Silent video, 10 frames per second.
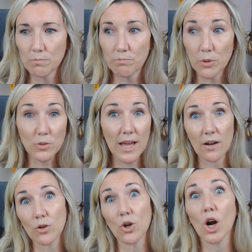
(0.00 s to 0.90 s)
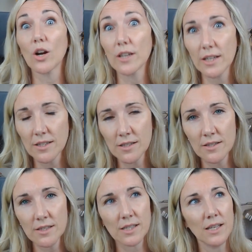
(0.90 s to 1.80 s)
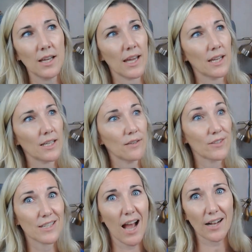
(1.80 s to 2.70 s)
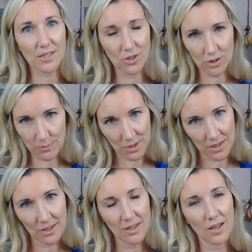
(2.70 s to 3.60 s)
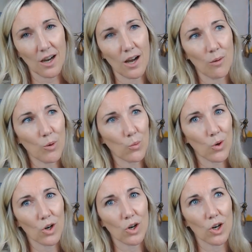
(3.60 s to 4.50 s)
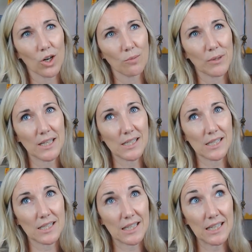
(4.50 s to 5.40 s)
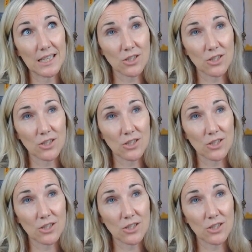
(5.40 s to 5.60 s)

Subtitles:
botanical gardens, and even taxidermy were places he